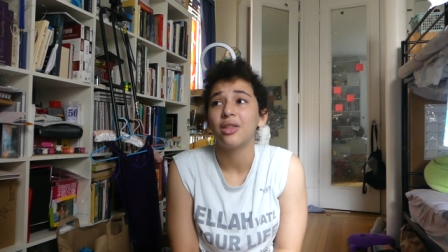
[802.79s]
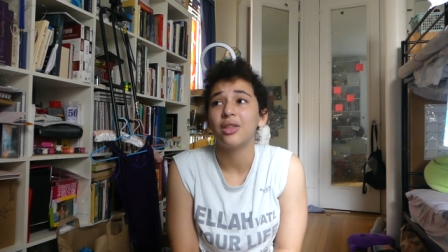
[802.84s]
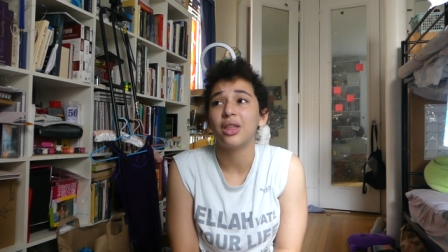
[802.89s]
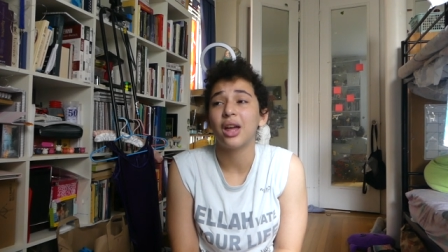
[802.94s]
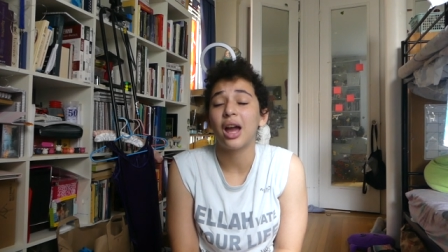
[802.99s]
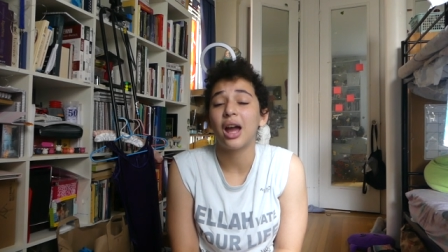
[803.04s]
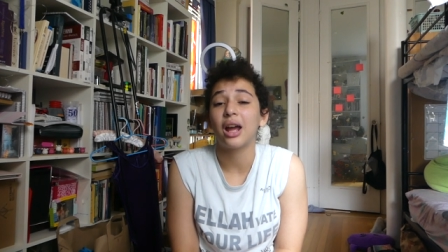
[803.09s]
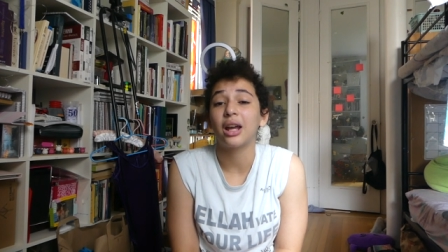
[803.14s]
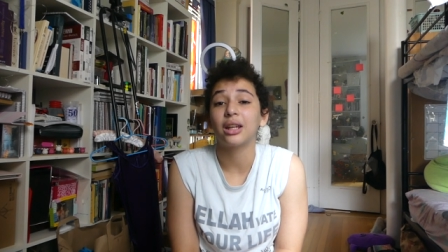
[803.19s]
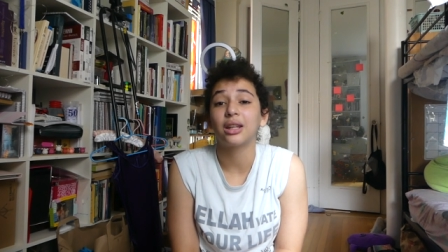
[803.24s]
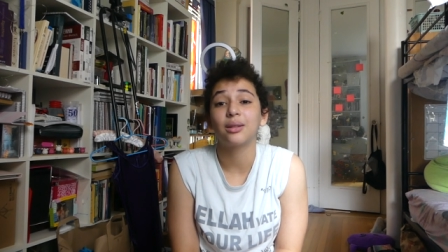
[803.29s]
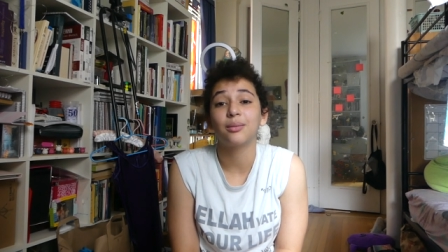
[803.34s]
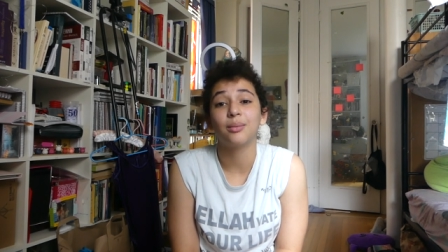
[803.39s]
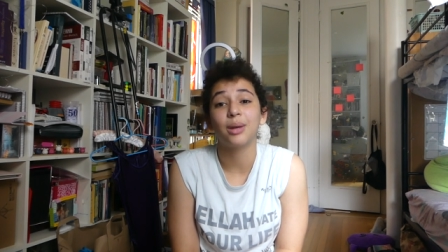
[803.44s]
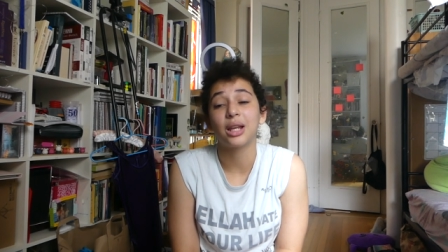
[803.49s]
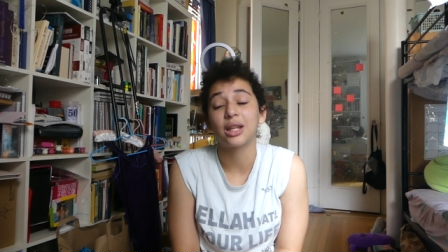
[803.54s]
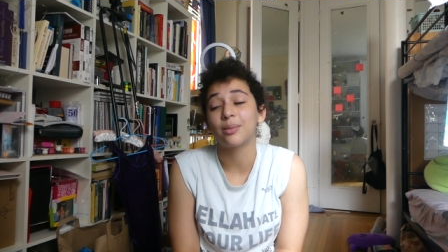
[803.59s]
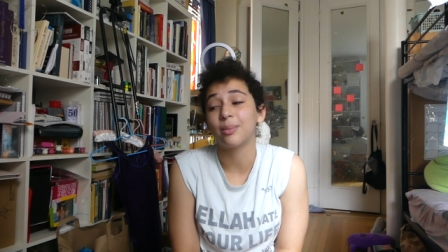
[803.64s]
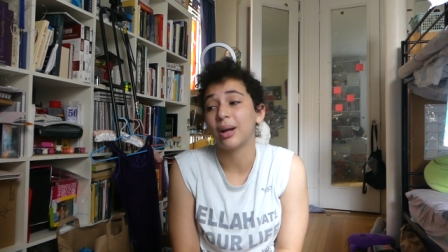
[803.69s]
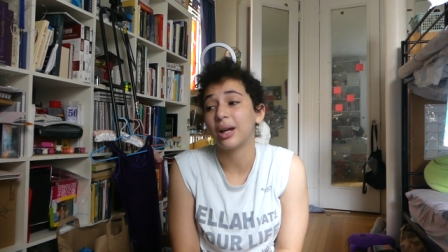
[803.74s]
that
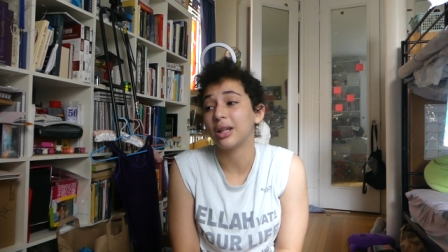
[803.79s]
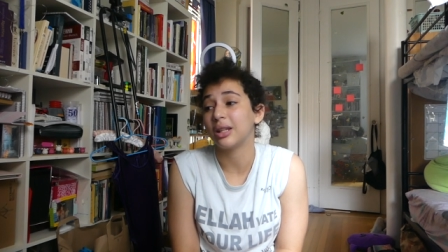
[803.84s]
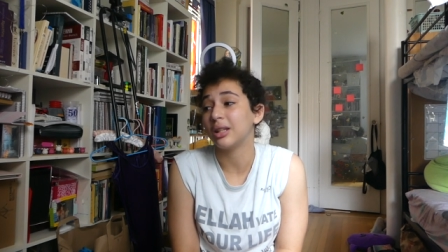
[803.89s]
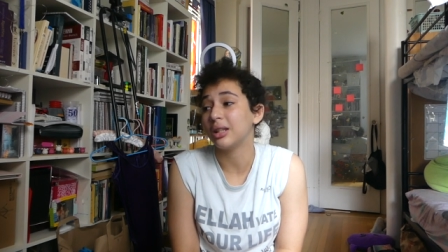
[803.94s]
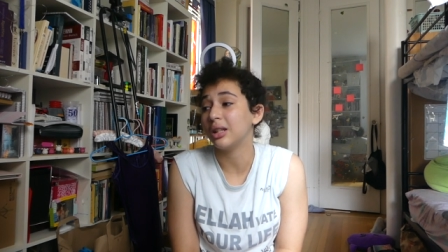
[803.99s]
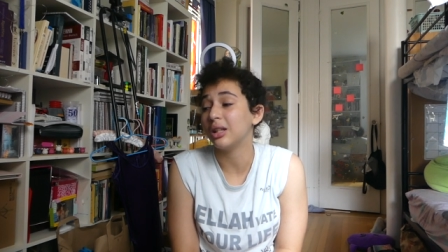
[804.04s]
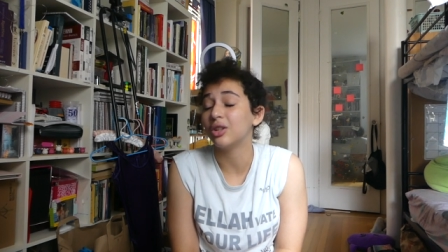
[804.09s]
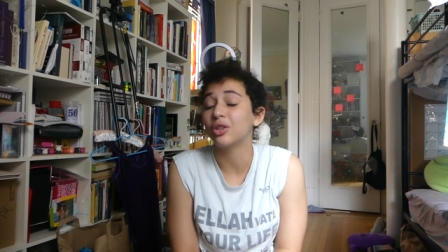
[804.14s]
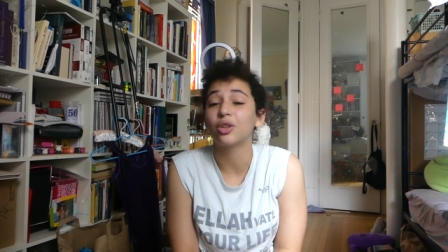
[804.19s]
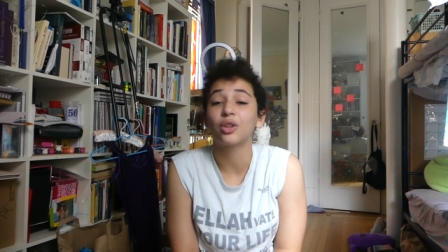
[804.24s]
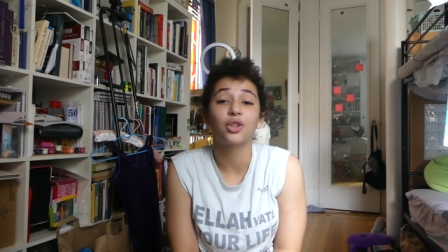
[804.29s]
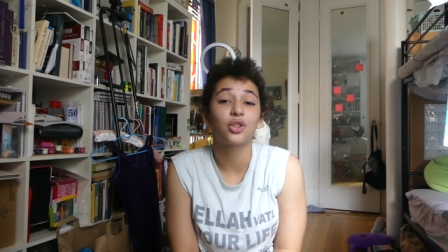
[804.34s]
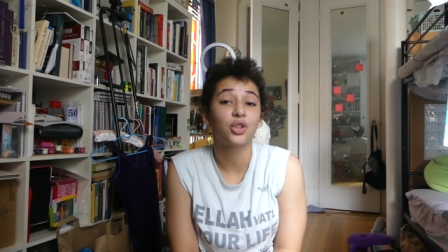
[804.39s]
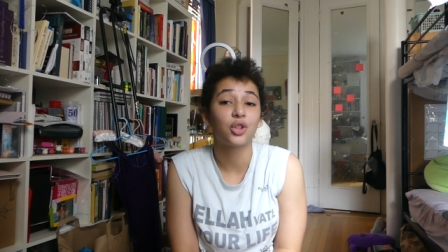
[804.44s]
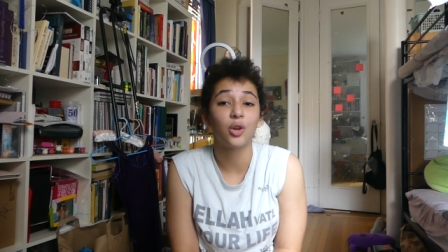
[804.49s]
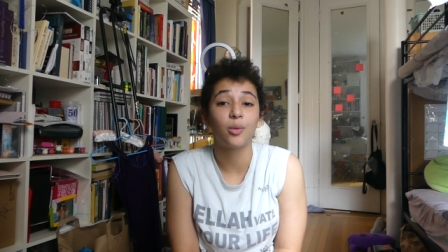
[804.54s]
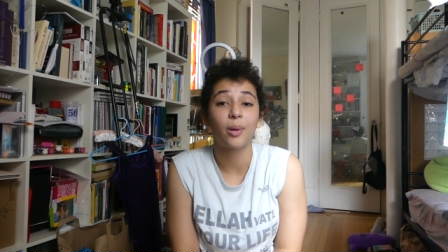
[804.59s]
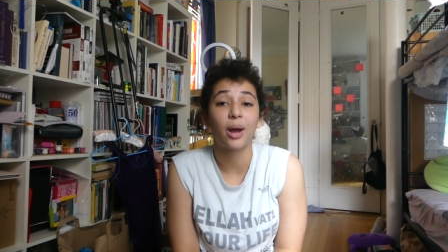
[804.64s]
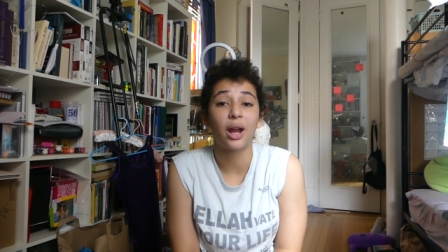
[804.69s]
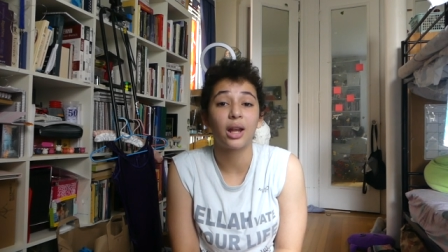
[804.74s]
makes my knees hurt
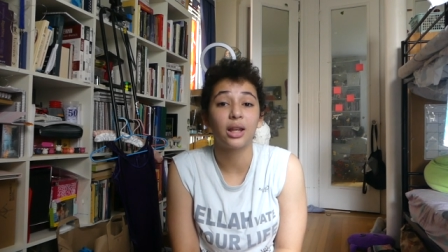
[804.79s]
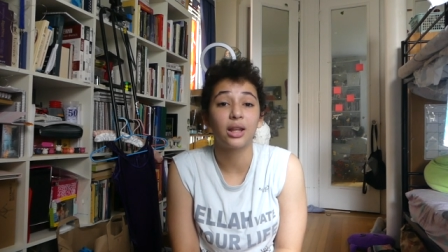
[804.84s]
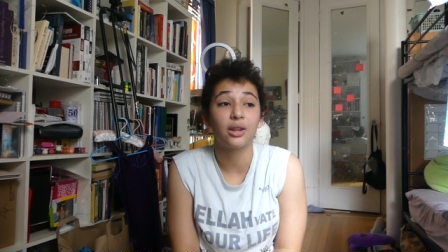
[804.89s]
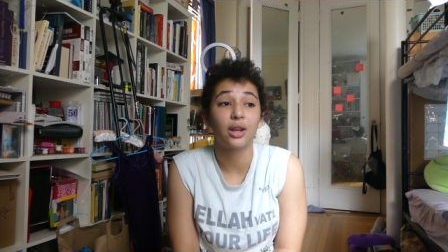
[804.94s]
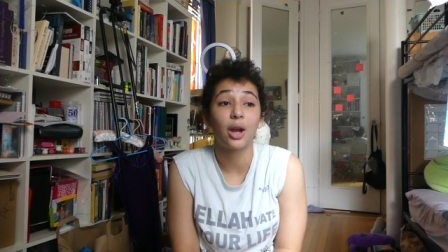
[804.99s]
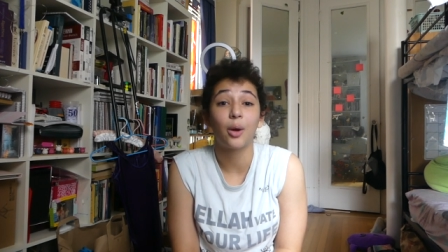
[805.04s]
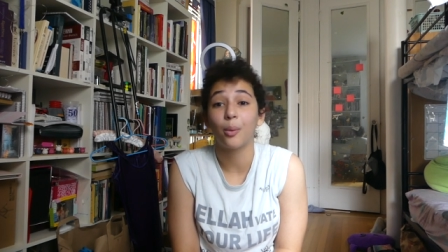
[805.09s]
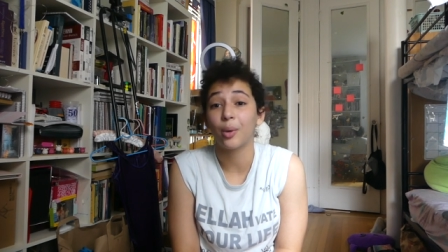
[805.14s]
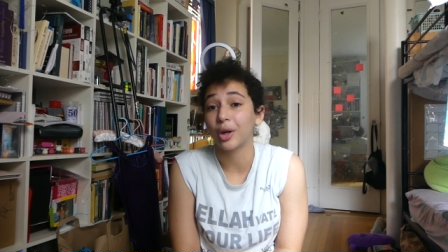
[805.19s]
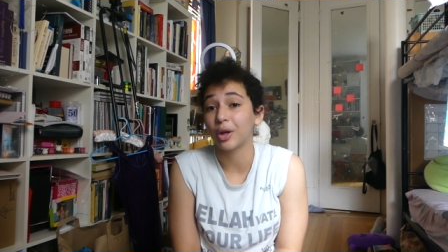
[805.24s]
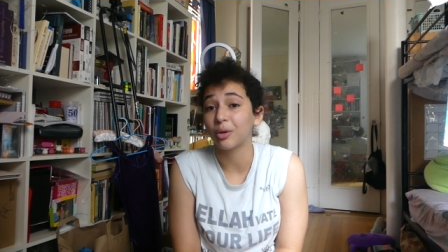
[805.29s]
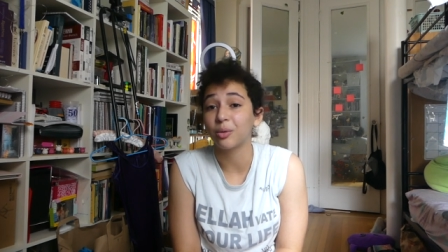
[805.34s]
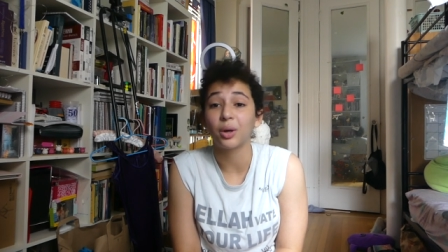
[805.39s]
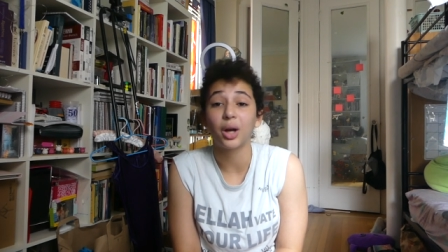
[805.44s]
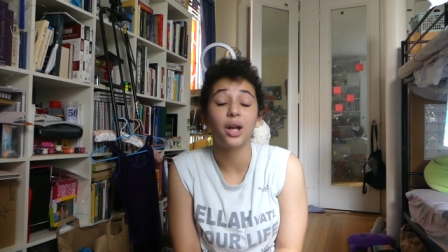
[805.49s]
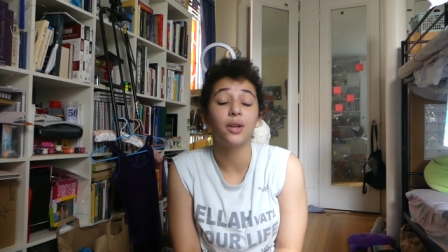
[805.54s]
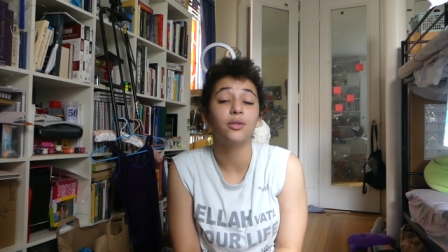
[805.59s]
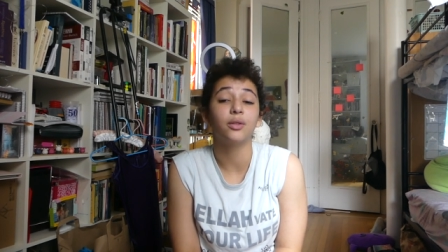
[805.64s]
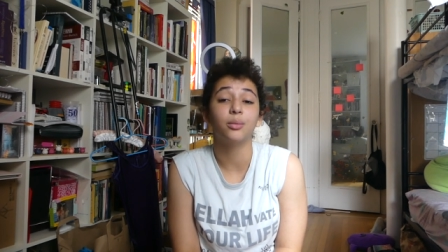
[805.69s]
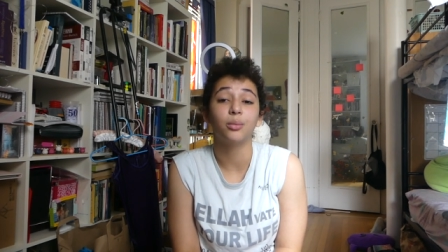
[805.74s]
so badly that I want to
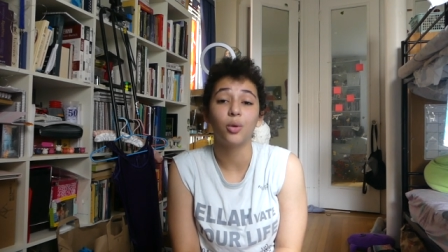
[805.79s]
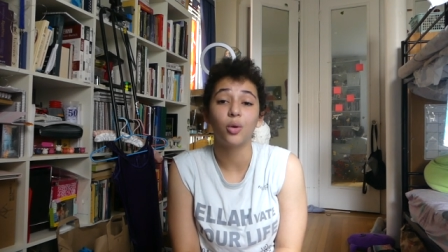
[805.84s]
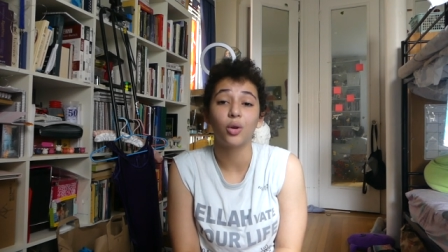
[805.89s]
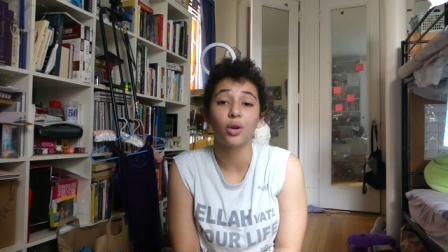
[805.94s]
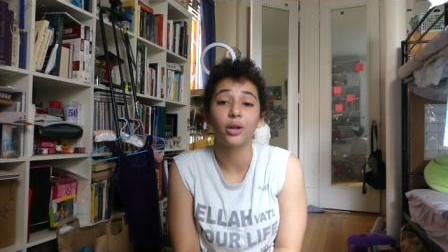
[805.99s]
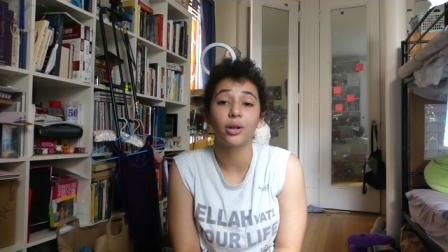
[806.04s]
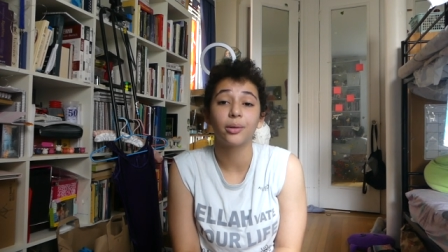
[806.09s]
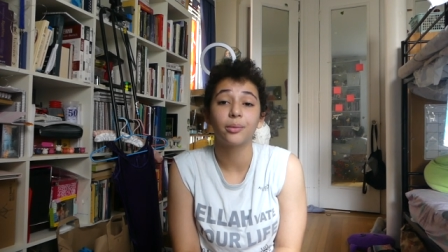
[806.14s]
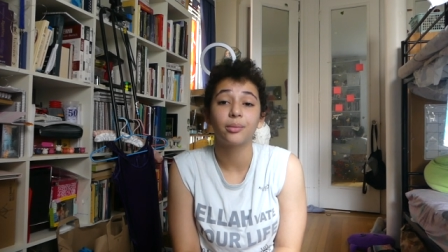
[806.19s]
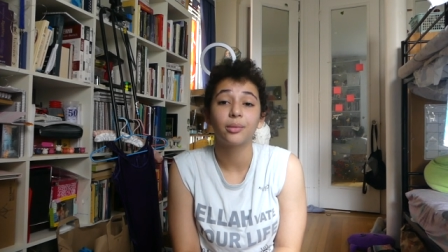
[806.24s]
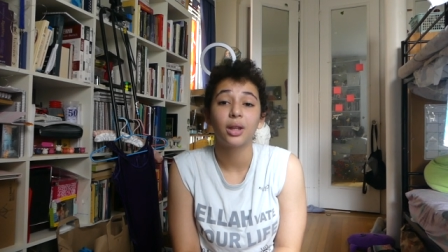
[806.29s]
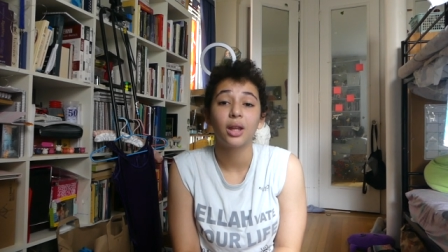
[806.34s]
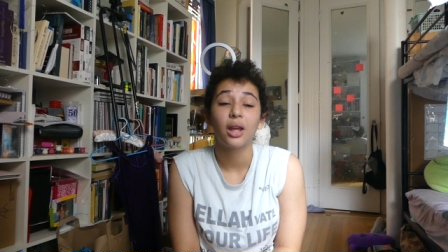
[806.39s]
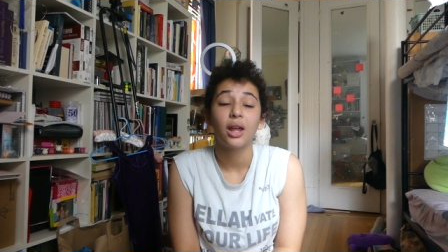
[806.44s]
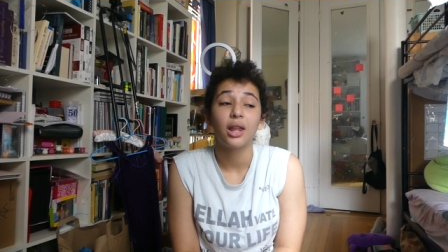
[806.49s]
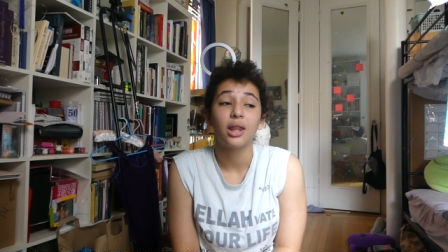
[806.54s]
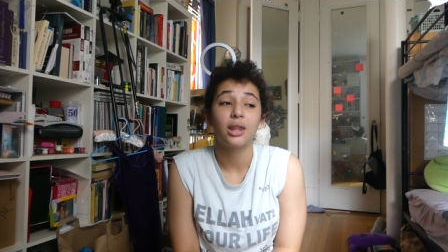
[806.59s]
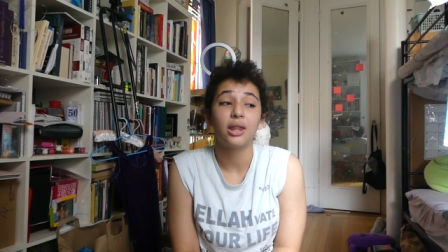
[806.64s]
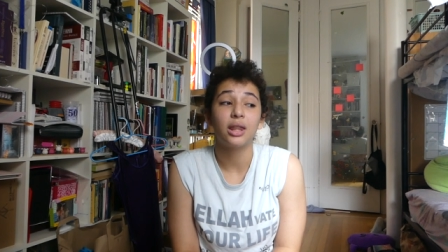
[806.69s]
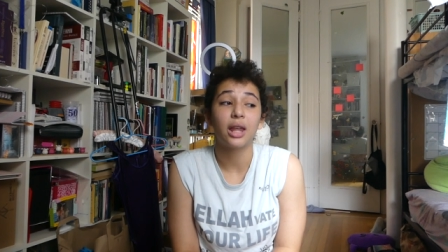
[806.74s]
cry even more,
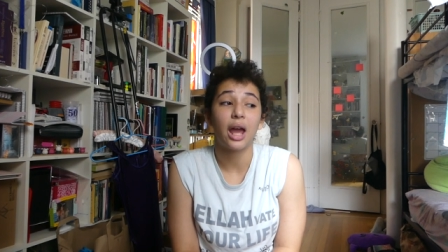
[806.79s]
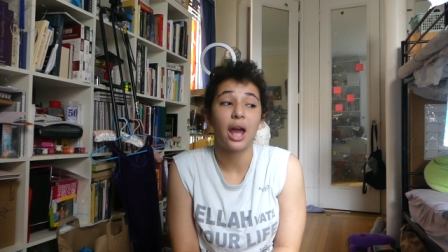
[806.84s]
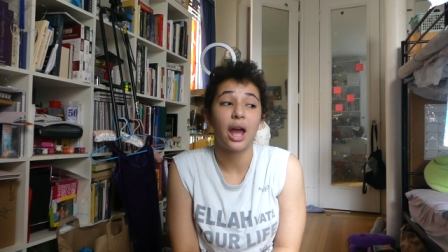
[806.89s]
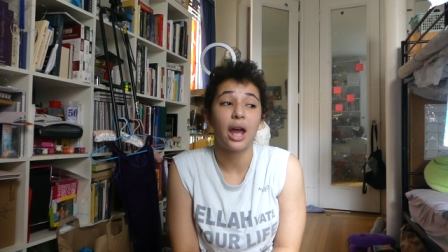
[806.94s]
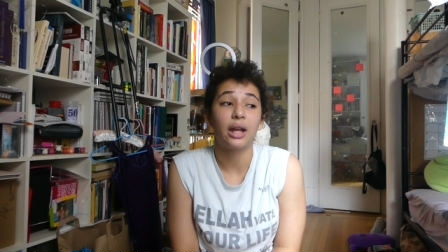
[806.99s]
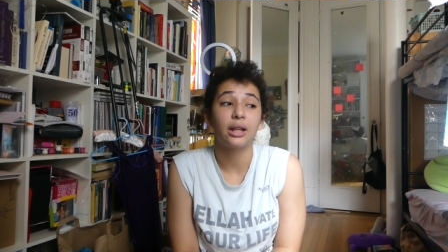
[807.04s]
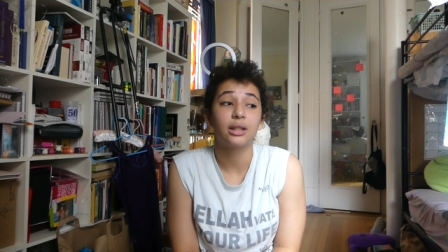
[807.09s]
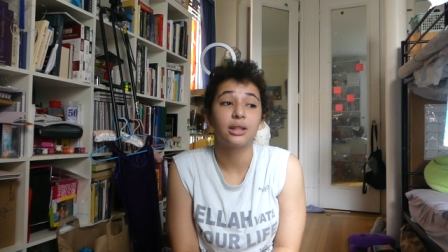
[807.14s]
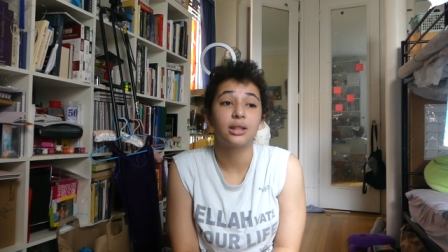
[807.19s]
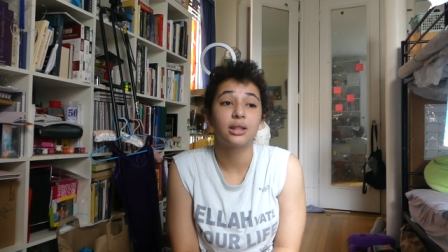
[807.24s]
that